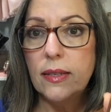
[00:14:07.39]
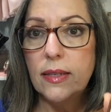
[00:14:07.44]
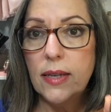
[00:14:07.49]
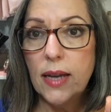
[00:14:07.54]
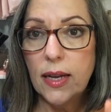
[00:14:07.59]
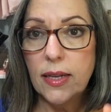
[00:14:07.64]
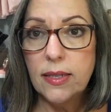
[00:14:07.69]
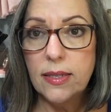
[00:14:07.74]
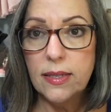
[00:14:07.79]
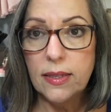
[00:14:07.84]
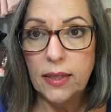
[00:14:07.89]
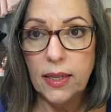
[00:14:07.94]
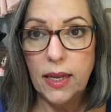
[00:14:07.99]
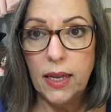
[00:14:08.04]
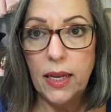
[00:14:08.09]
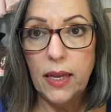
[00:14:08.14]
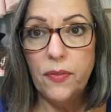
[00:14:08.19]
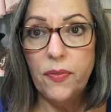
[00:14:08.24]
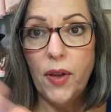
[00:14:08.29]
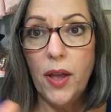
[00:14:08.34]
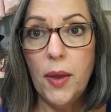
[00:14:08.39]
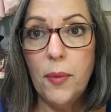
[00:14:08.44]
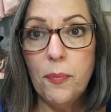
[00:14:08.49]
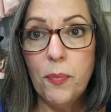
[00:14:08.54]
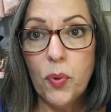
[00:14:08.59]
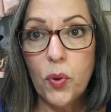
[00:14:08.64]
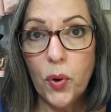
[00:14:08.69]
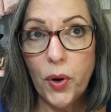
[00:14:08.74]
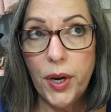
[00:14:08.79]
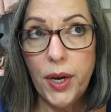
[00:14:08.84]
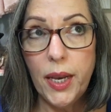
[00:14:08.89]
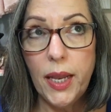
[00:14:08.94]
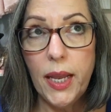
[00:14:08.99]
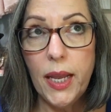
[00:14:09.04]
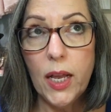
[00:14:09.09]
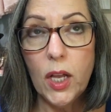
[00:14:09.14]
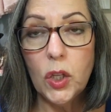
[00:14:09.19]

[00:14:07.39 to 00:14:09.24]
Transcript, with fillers: does leave a pretty